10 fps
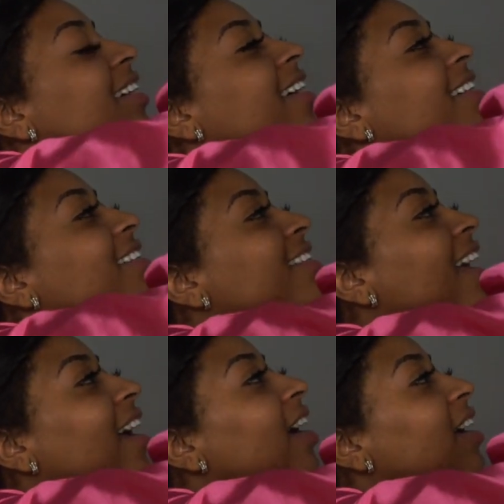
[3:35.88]
because
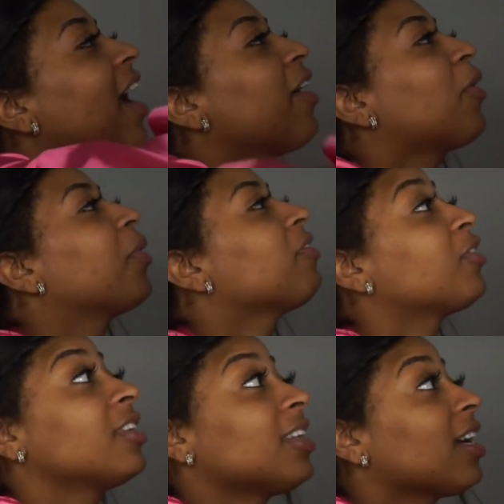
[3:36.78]
I got carried away for
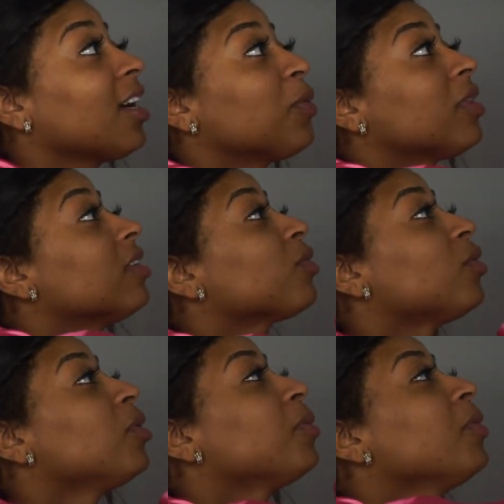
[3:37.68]
a second with this
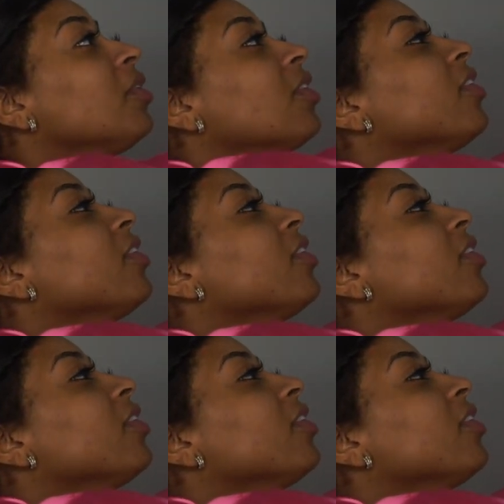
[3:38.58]
robe.